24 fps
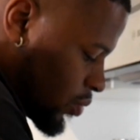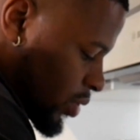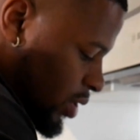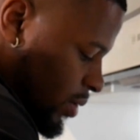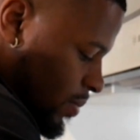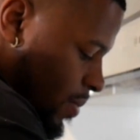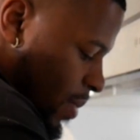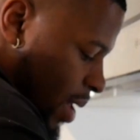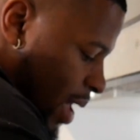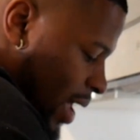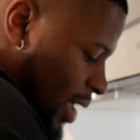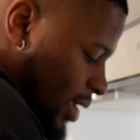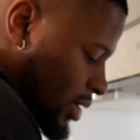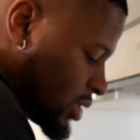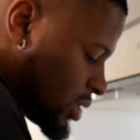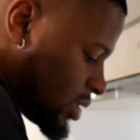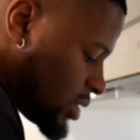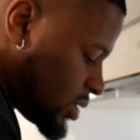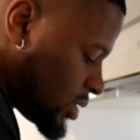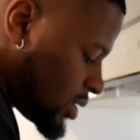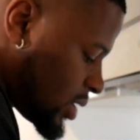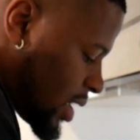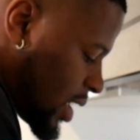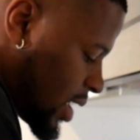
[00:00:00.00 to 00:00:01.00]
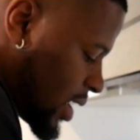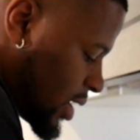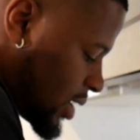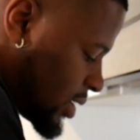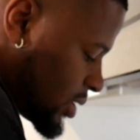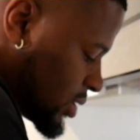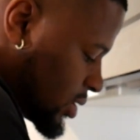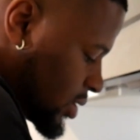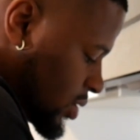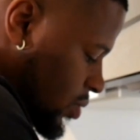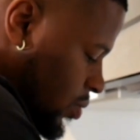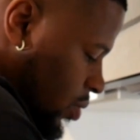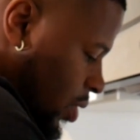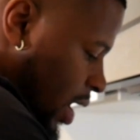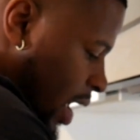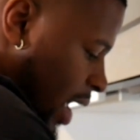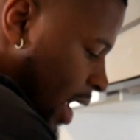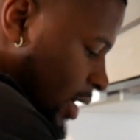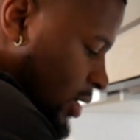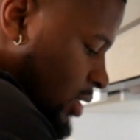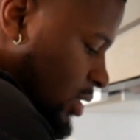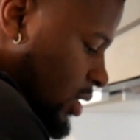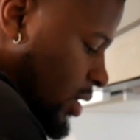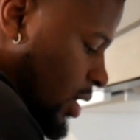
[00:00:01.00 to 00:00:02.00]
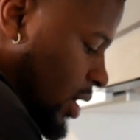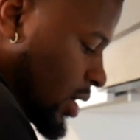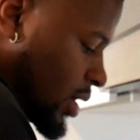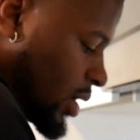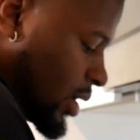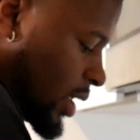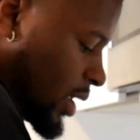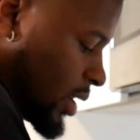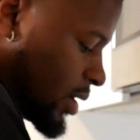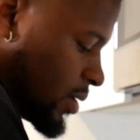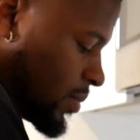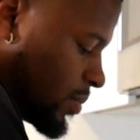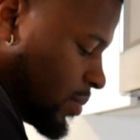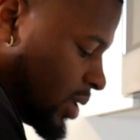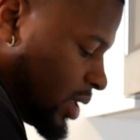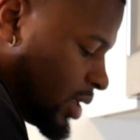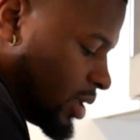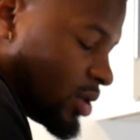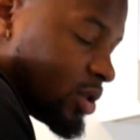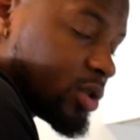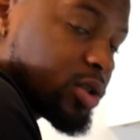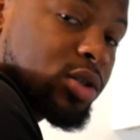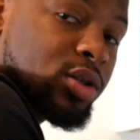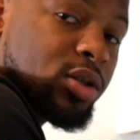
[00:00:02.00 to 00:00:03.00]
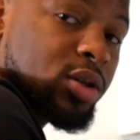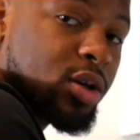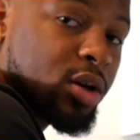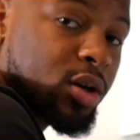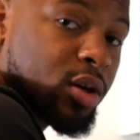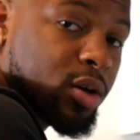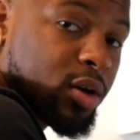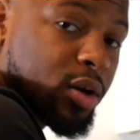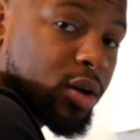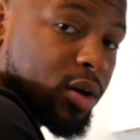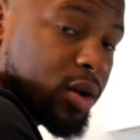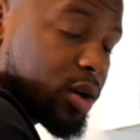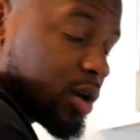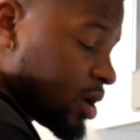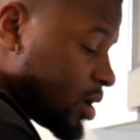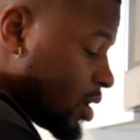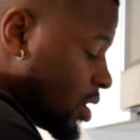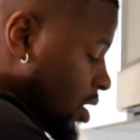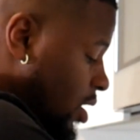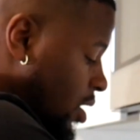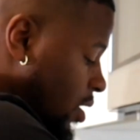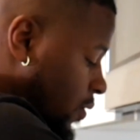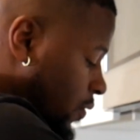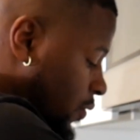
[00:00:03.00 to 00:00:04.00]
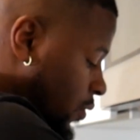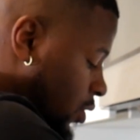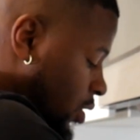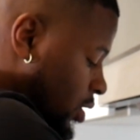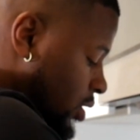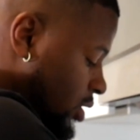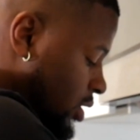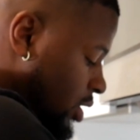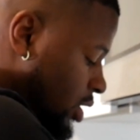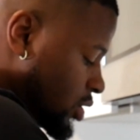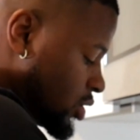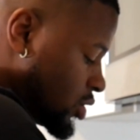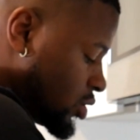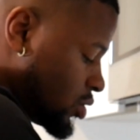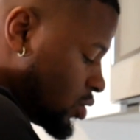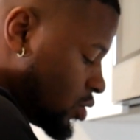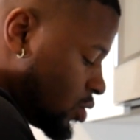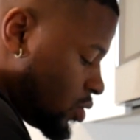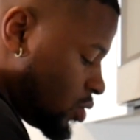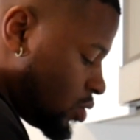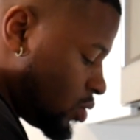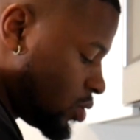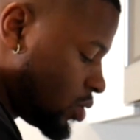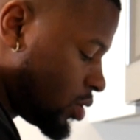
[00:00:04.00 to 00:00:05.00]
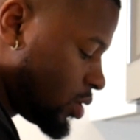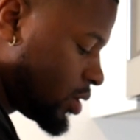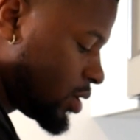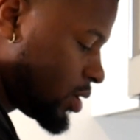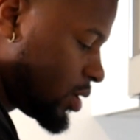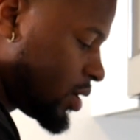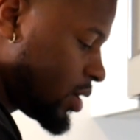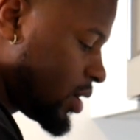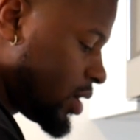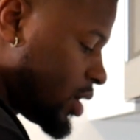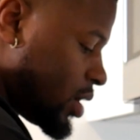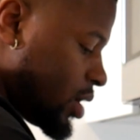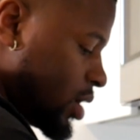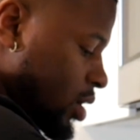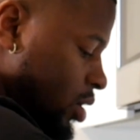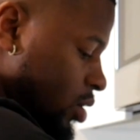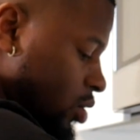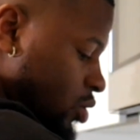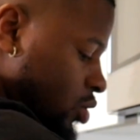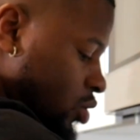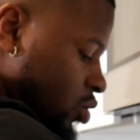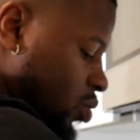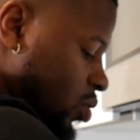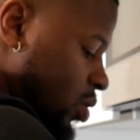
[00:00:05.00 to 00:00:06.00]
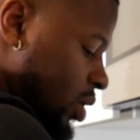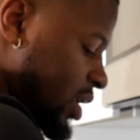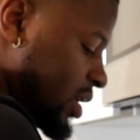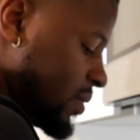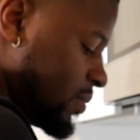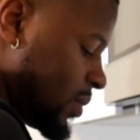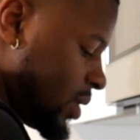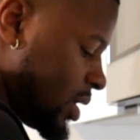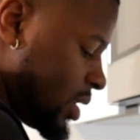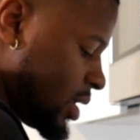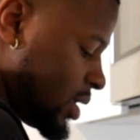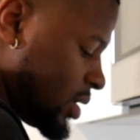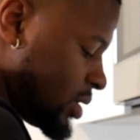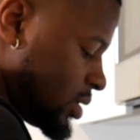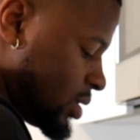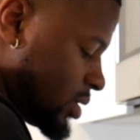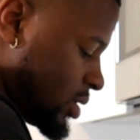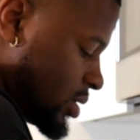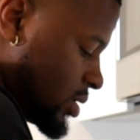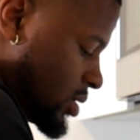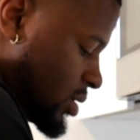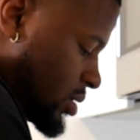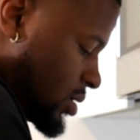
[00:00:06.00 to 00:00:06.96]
we mash this, guys, we're actually gonna let the beans cook for additional 20 minutes. All right,